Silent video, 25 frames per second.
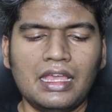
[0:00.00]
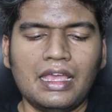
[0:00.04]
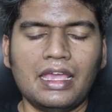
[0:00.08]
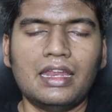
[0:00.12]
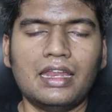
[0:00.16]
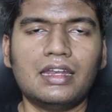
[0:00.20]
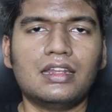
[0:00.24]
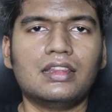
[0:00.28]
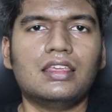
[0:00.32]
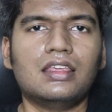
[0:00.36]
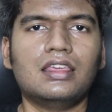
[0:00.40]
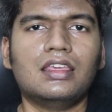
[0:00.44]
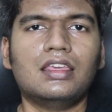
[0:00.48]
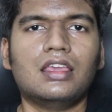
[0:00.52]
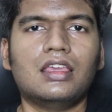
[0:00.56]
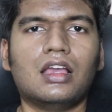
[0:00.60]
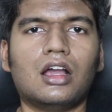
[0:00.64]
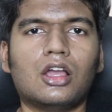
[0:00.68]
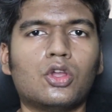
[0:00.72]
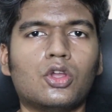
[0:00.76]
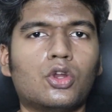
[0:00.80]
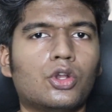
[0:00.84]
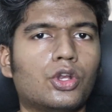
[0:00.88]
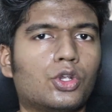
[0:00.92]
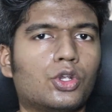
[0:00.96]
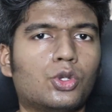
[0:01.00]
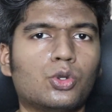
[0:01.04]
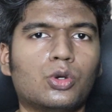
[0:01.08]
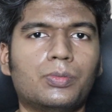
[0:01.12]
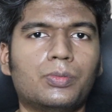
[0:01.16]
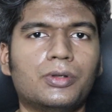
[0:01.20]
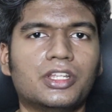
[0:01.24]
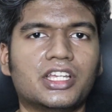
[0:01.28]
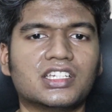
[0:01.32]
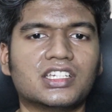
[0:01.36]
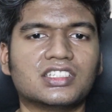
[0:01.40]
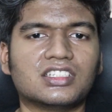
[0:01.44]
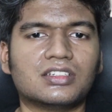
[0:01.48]
and the Ionic 2
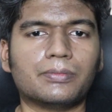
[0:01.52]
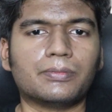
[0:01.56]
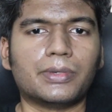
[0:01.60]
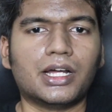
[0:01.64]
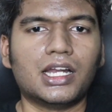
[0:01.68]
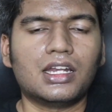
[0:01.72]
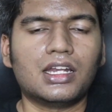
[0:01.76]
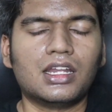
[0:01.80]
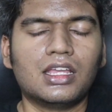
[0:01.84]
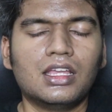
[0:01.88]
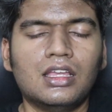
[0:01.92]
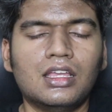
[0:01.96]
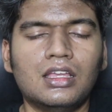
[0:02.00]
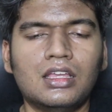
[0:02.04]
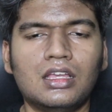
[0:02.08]
application part.